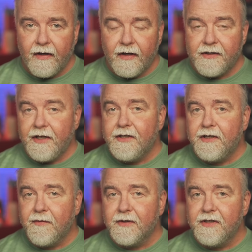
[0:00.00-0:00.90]
It's
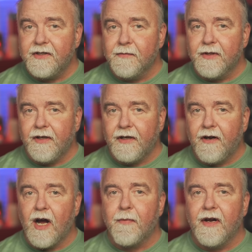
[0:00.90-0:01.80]
easier for systems that need
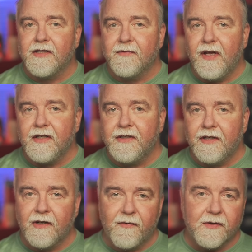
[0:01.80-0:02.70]
comprehensive
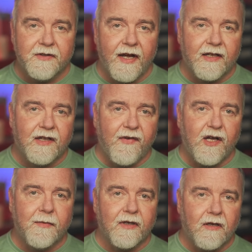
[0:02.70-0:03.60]
testing or full stack
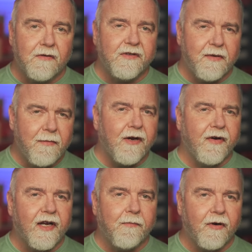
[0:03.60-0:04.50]
development closely
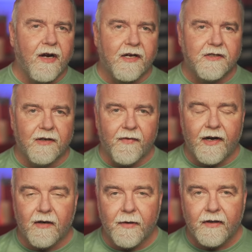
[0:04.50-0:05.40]
mirroring a production
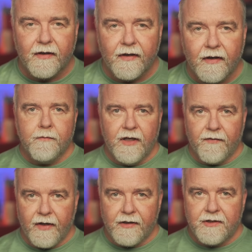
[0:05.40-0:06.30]
environment.
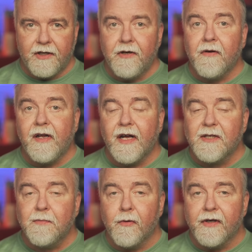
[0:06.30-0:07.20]
If a security
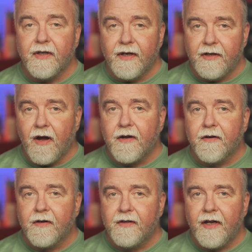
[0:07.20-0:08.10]
exploit in a Docker
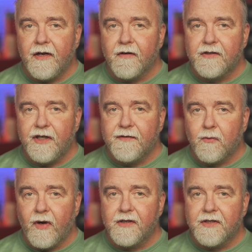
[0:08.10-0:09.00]
container achieves
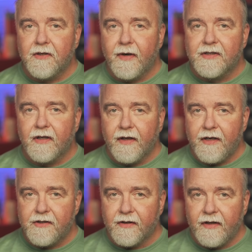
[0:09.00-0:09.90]
ring zero
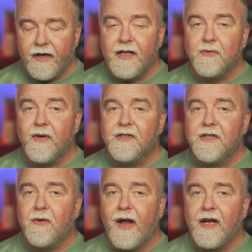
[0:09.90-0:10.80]
escalation, it has ring
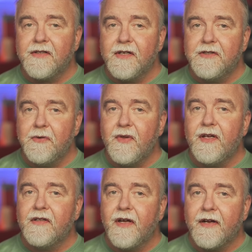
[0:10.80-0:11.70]
zero access to the
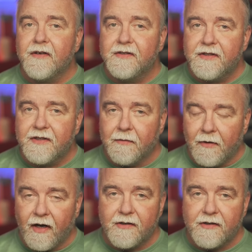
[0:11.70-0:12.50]
entire system, not